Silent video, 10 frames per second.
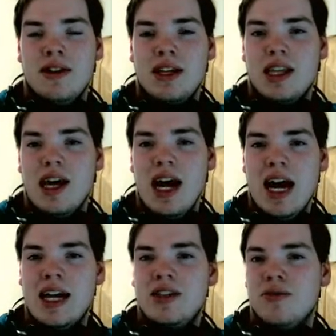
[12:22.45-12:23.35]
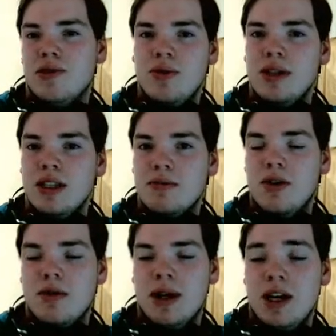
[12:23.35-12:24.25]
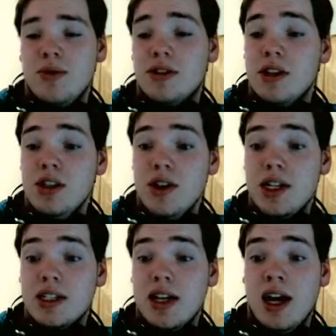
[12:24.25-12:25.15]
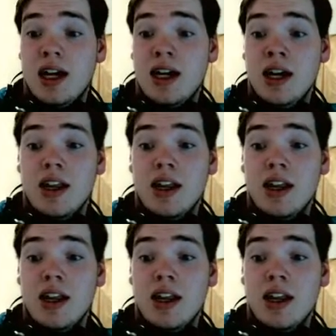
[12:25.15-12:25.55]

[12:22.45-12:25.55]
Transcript: Like, they had to ruin this Pokemon. It was such a great design.